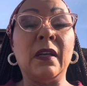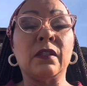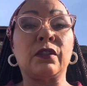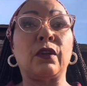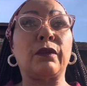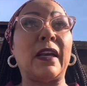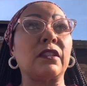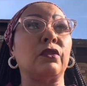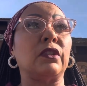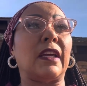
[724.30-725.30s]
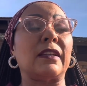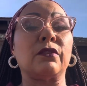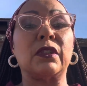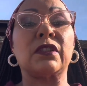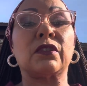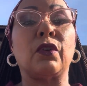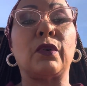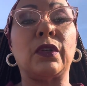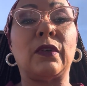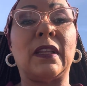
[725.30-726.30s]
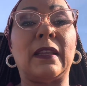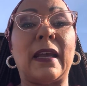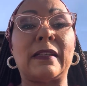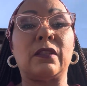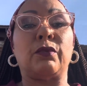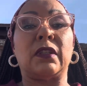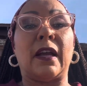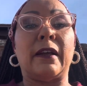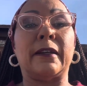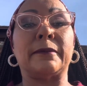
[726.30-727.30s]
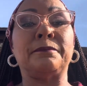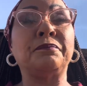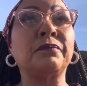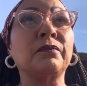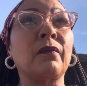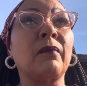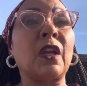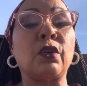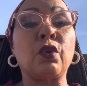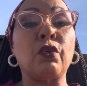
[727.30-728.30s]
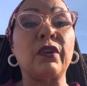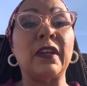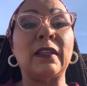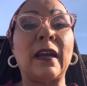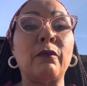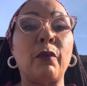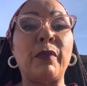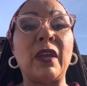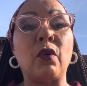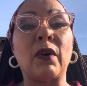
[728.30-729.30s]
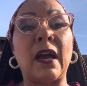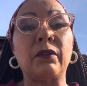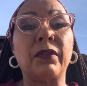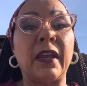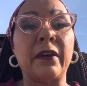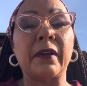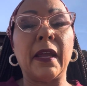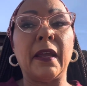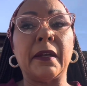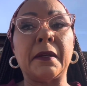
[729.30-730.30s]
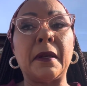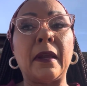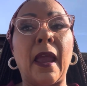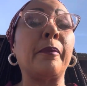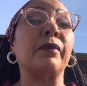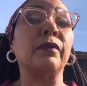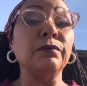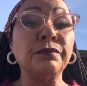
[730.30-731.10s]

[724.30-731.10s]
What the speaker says: So that's what's going on, and that's what. So Corey and I will be going out there in April,